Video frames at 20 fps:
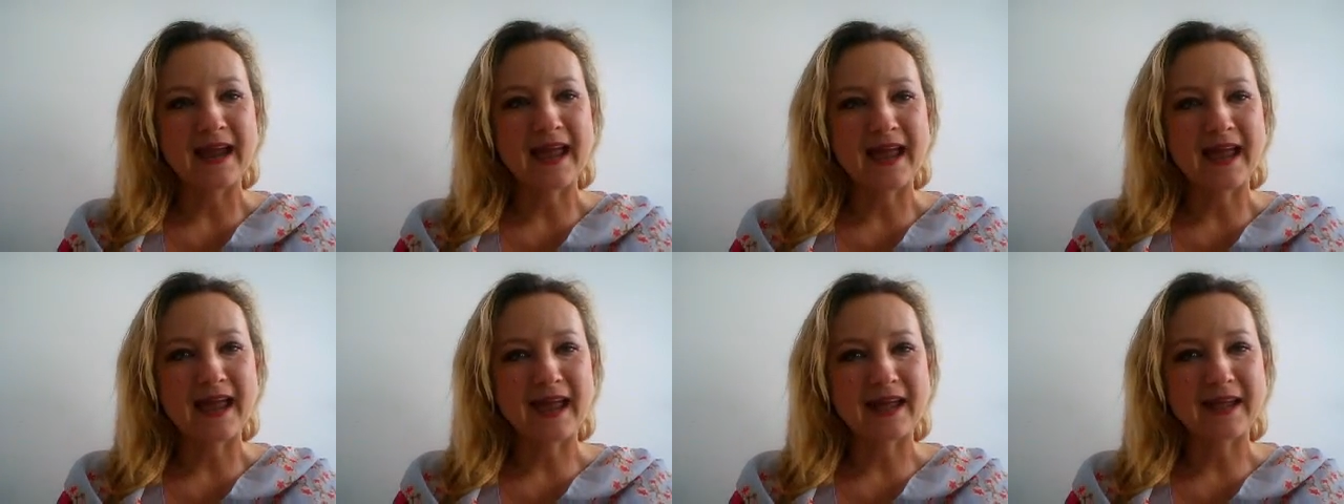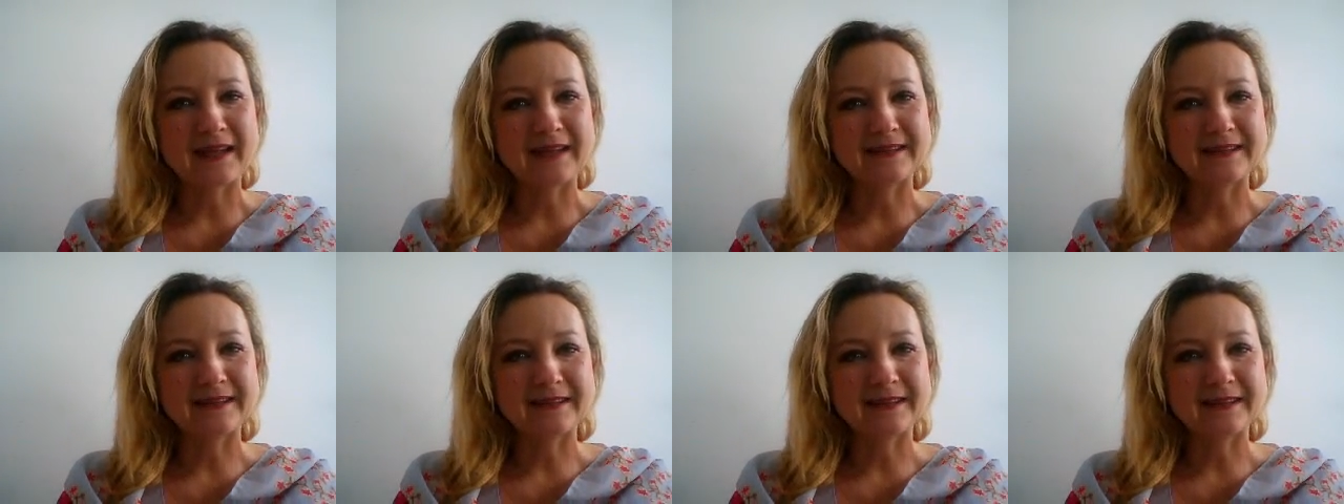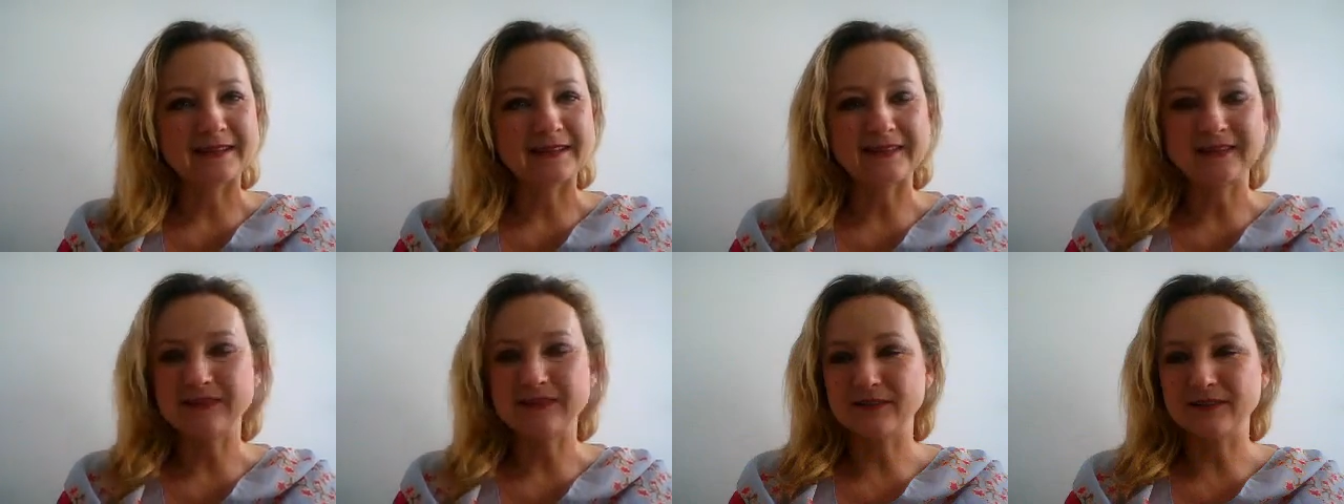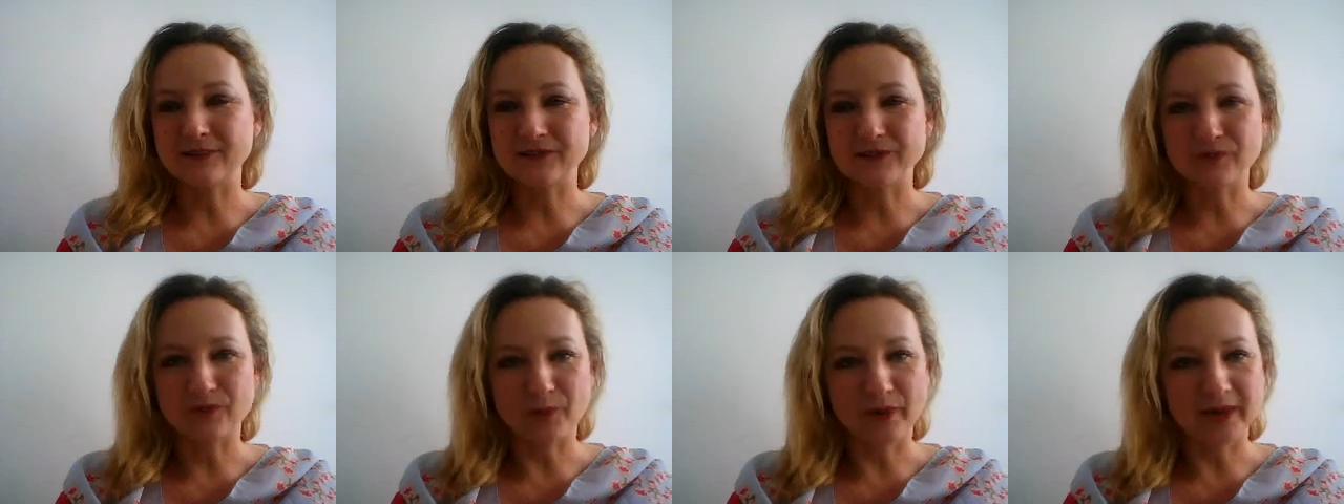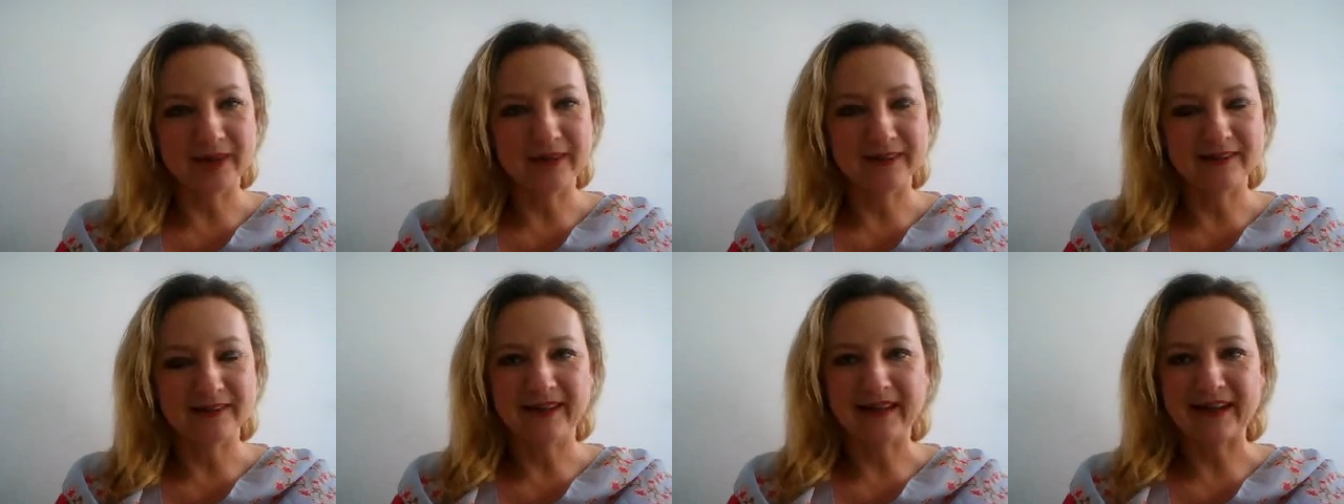And uh, he turned away
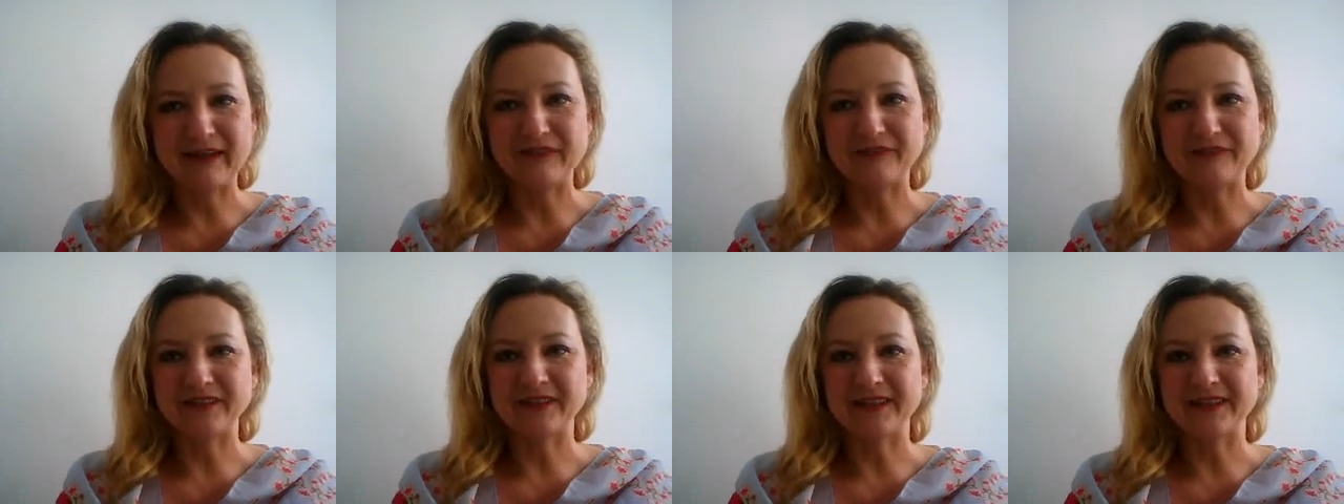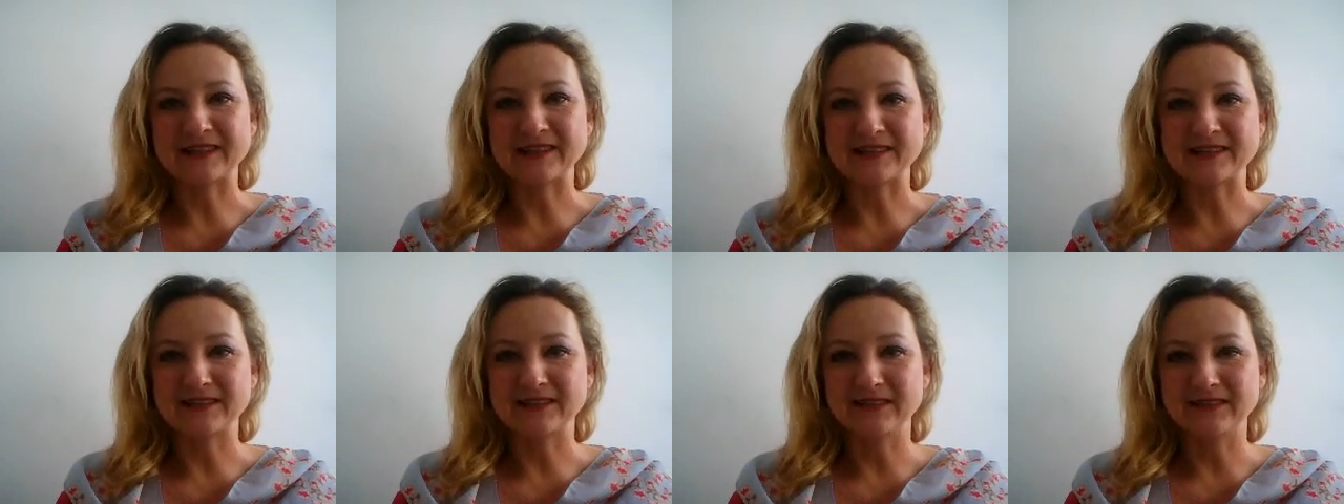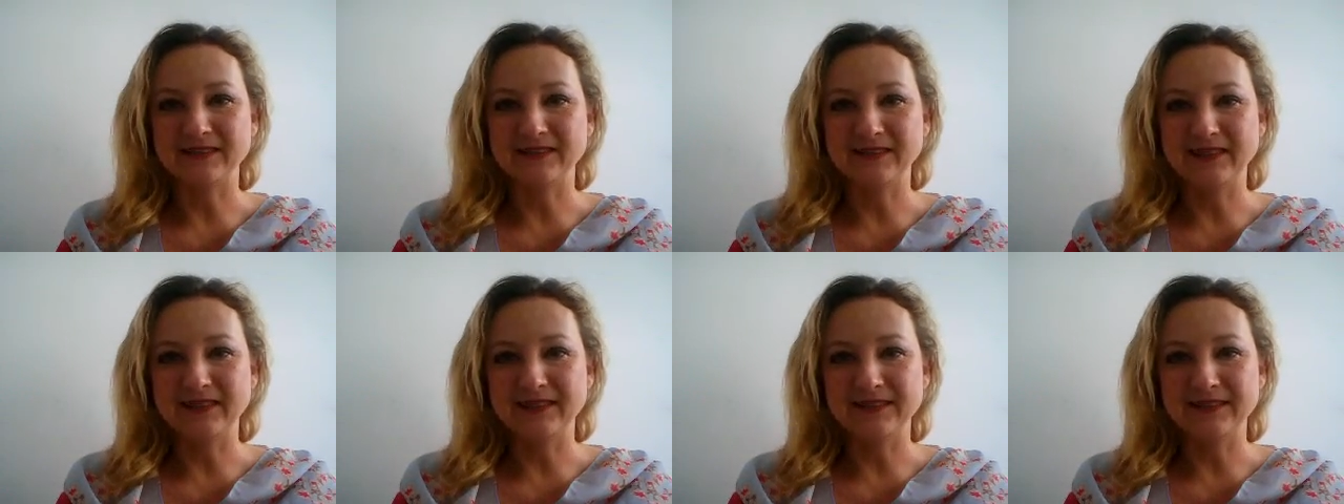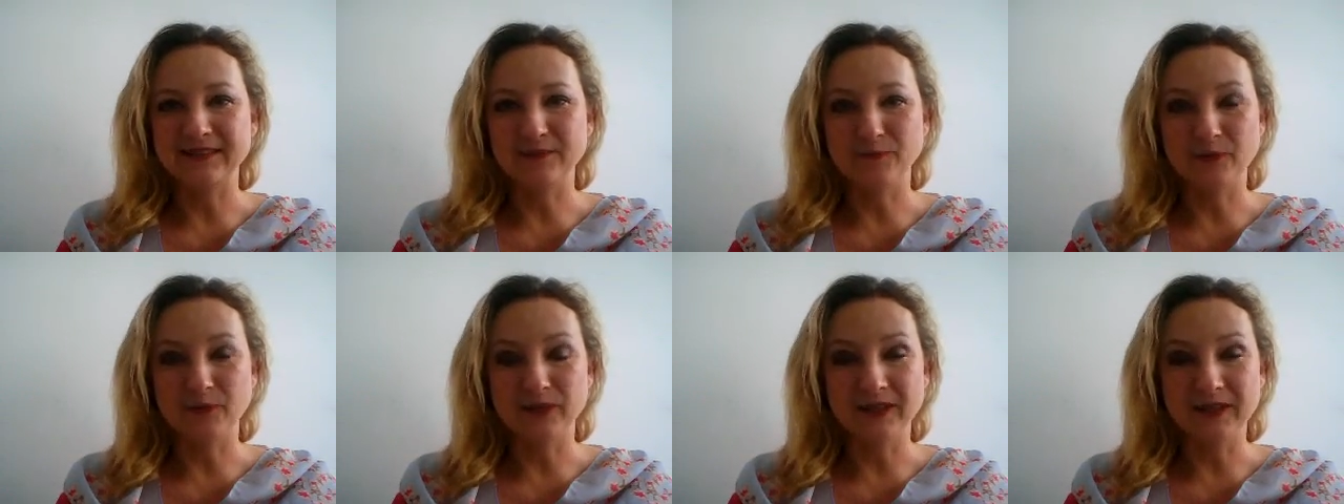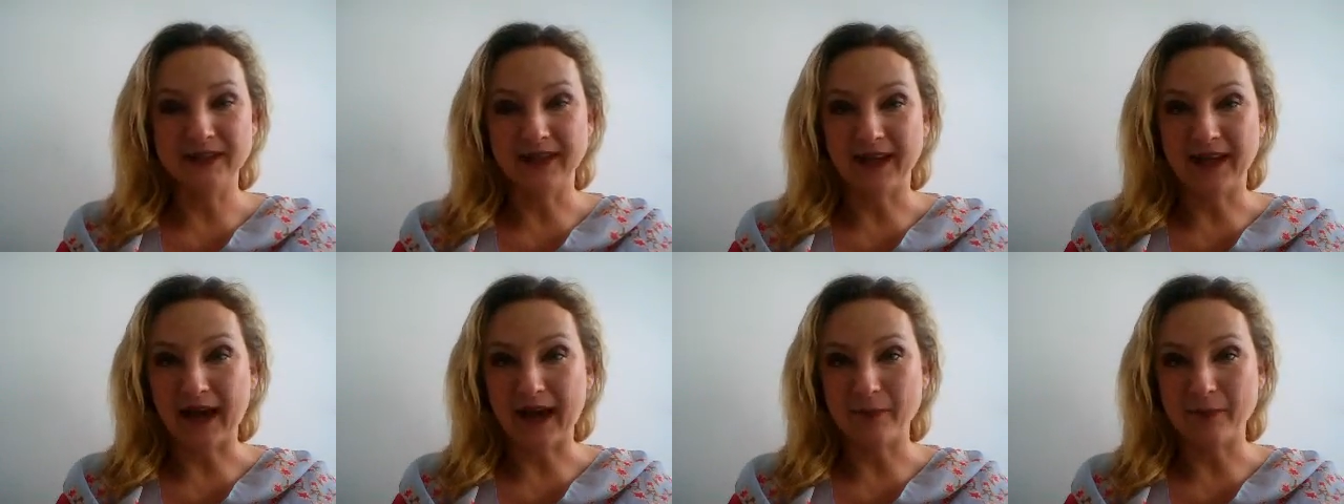and left, and I saw the lady
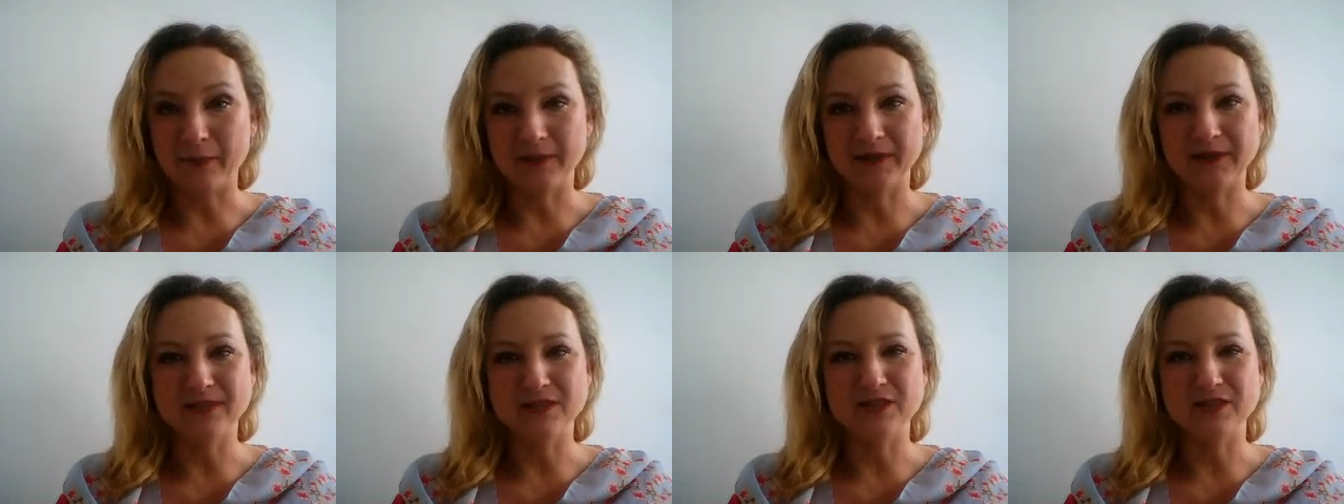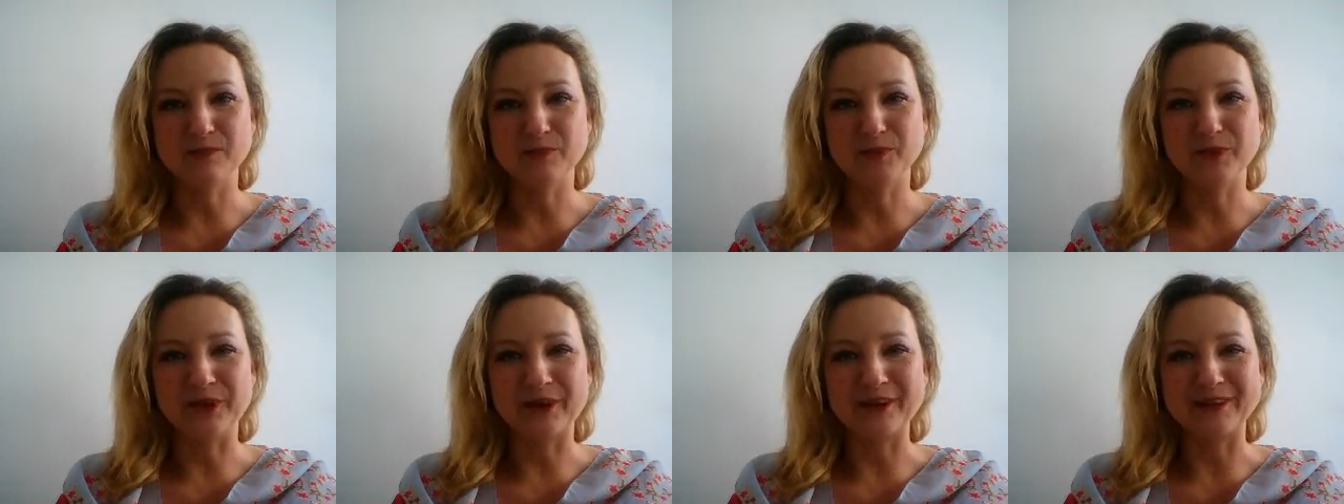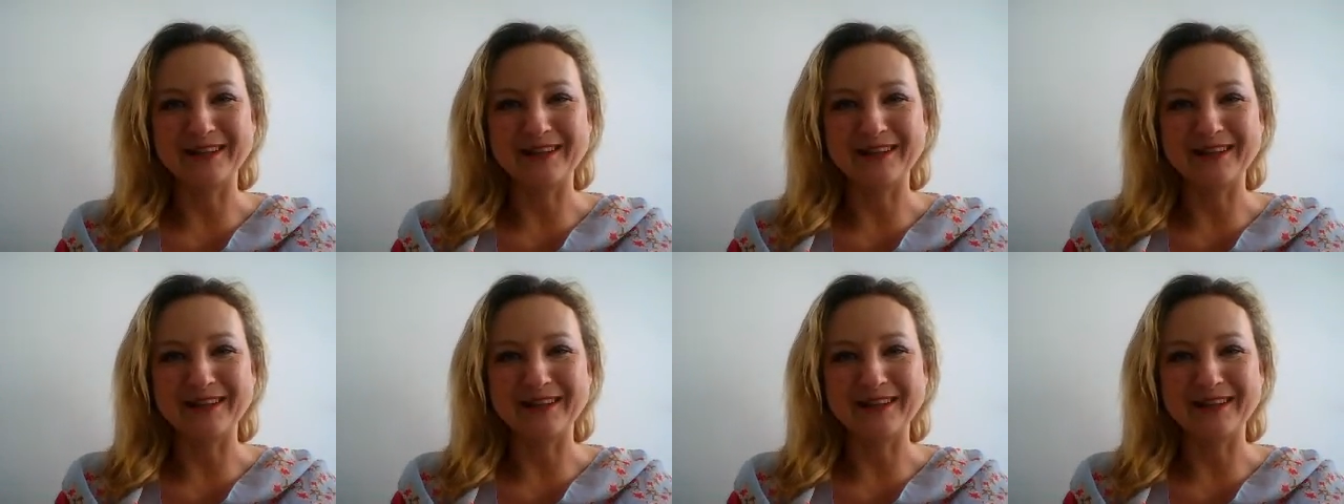really happy. She put all